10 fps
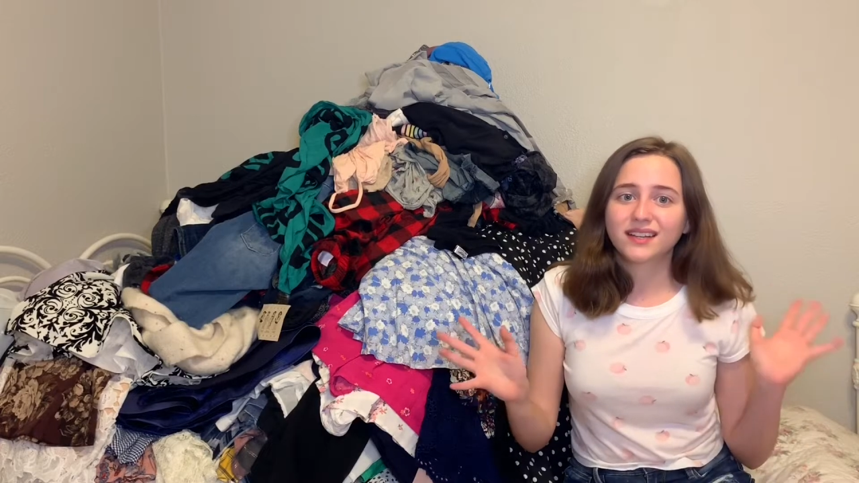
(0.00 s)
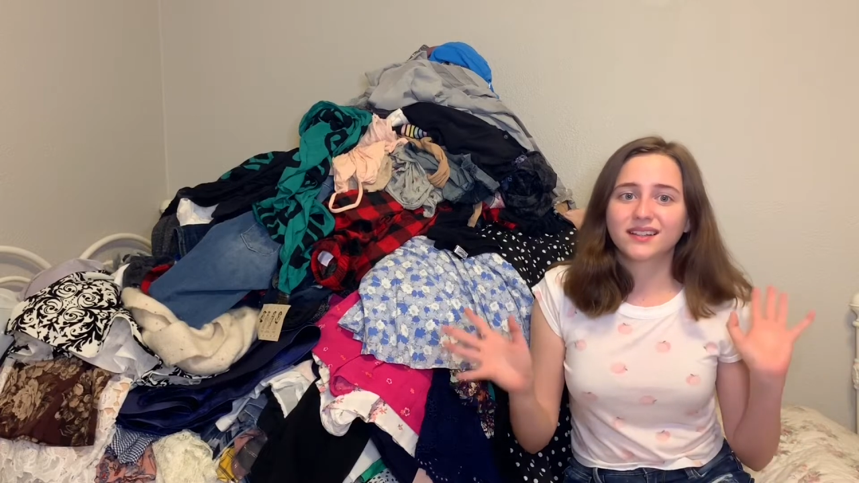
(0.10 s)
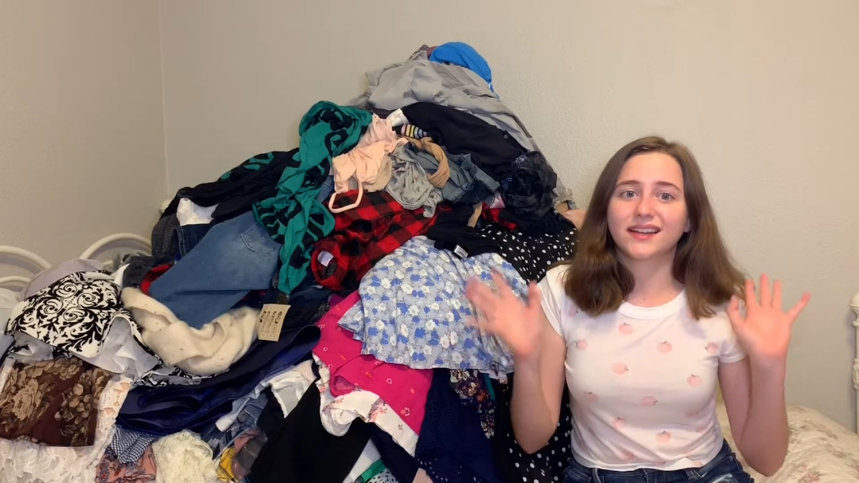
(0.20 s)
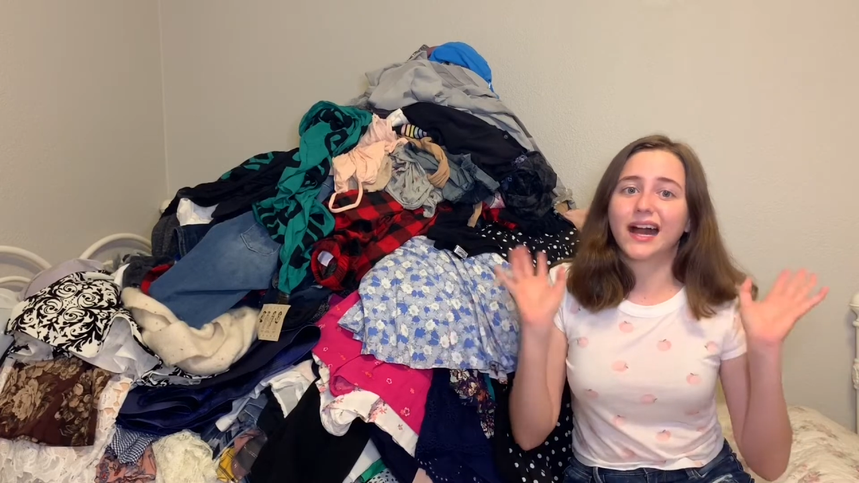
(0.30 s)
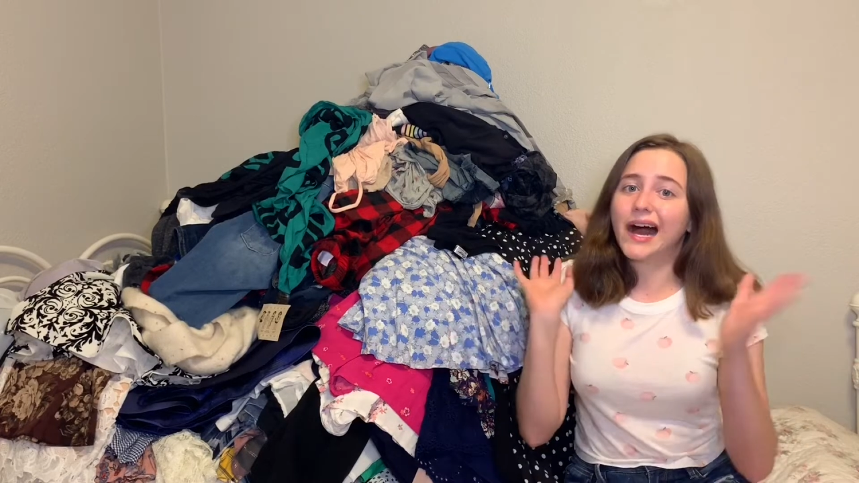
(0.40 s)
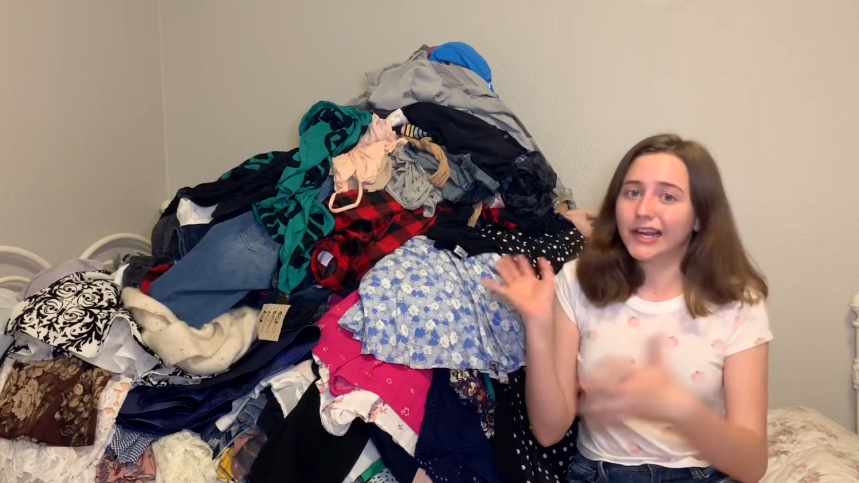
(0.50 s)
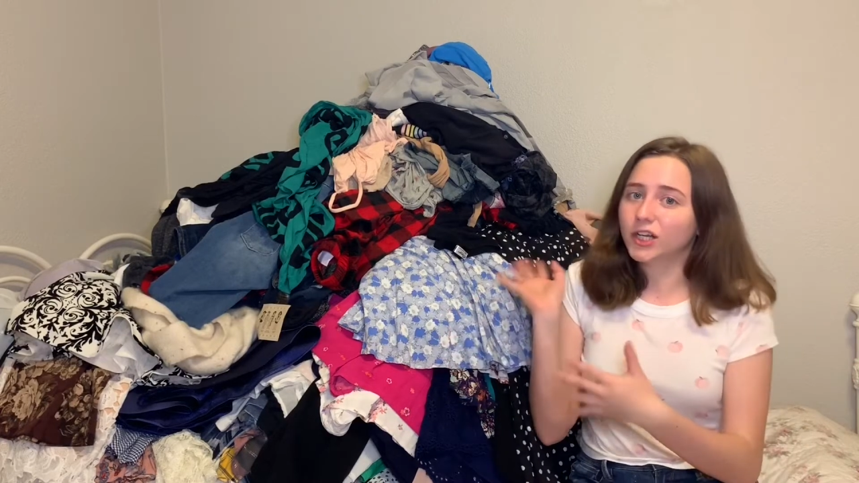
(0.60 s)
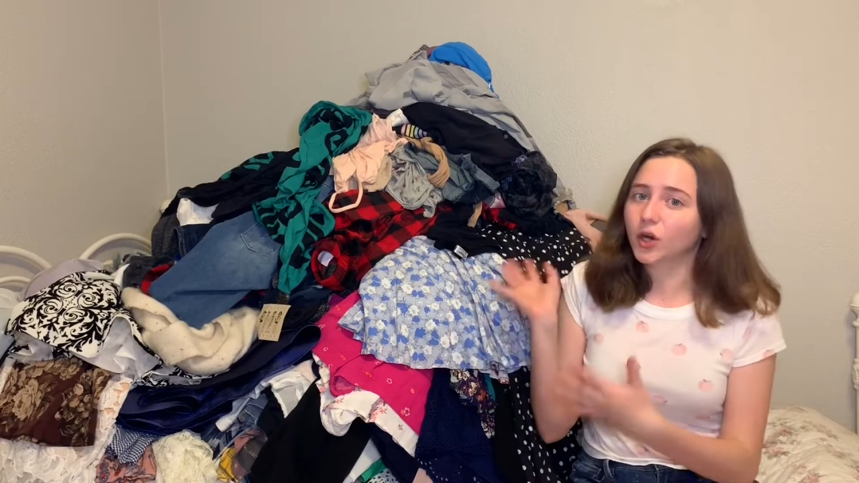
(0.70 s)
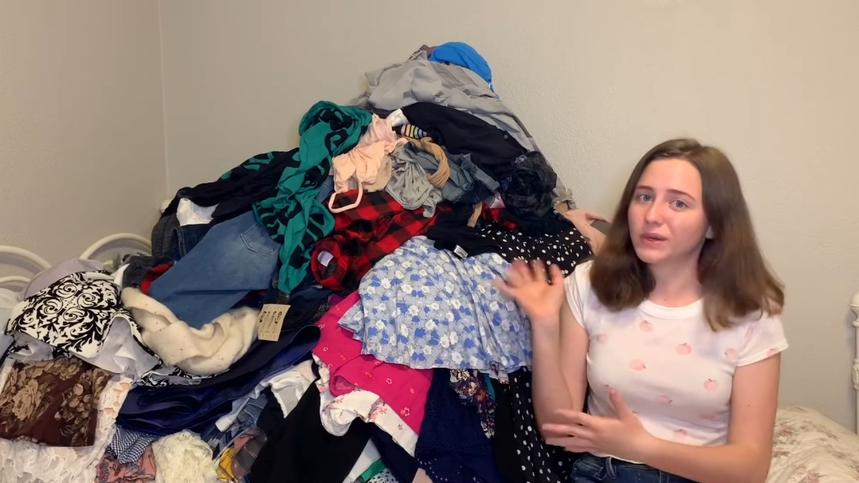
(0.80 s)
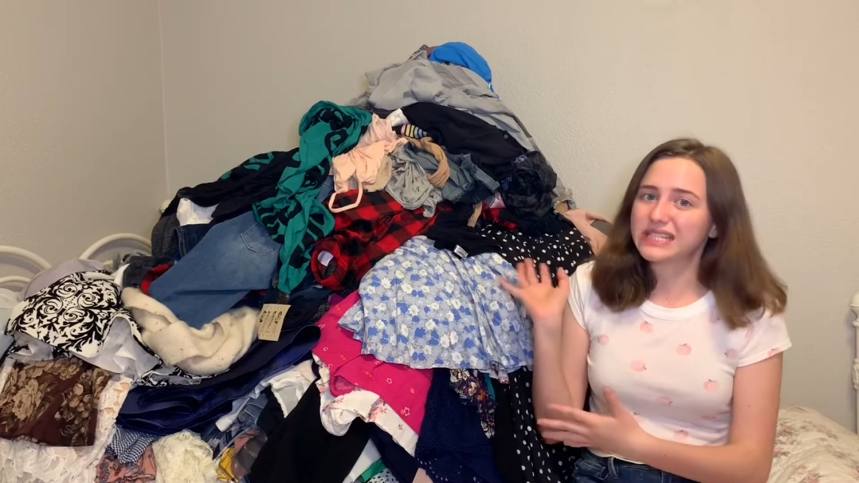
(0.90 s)
Like, I
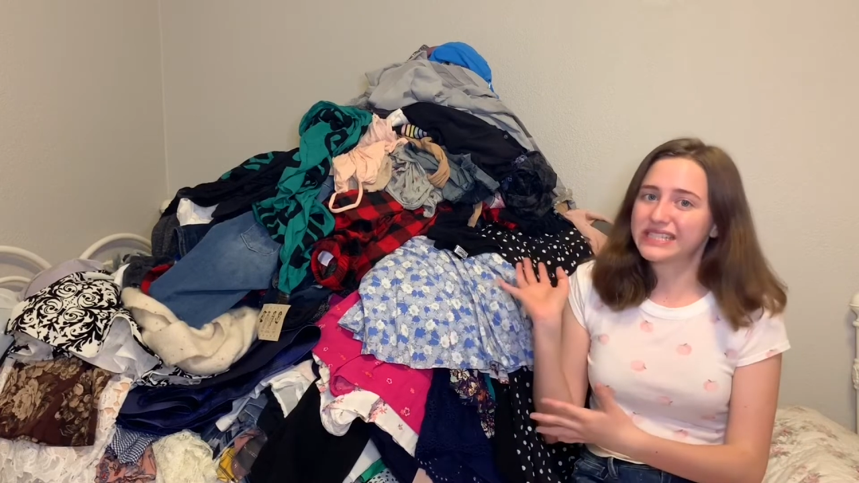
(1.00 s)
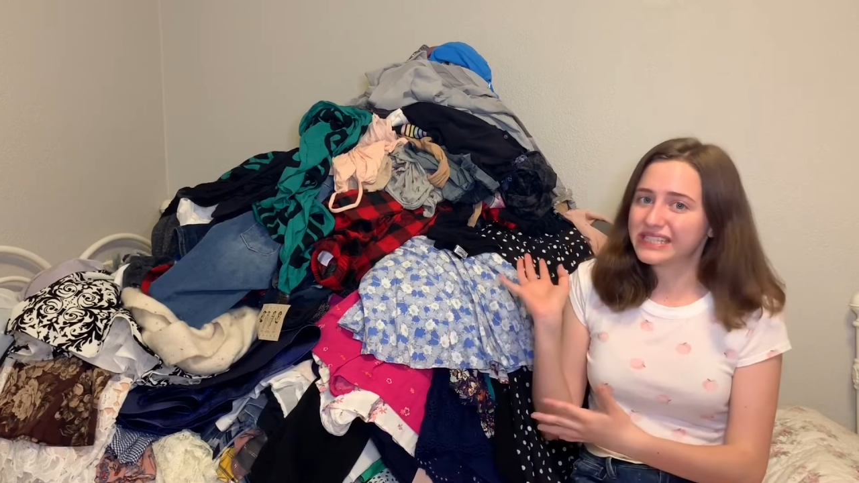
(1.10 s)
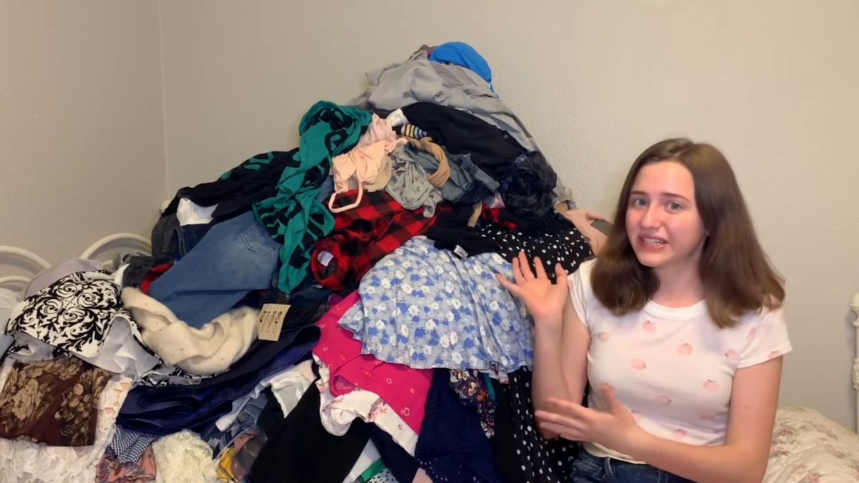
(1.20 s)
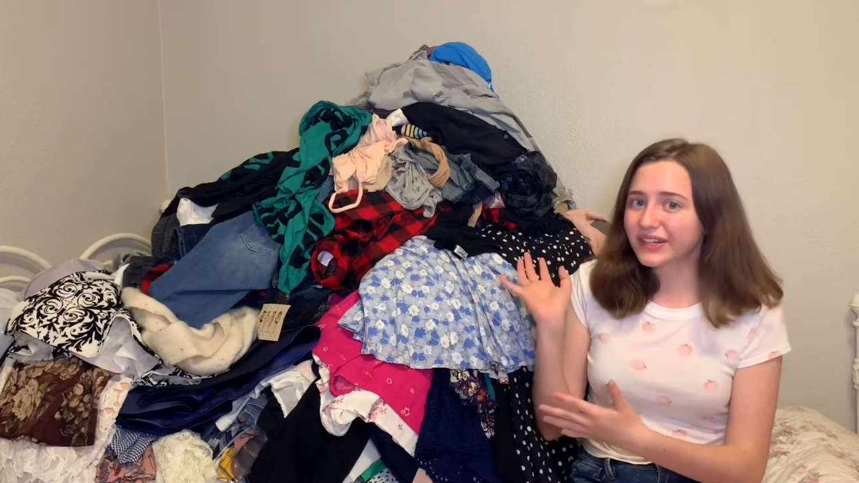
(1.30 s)
know what's in here,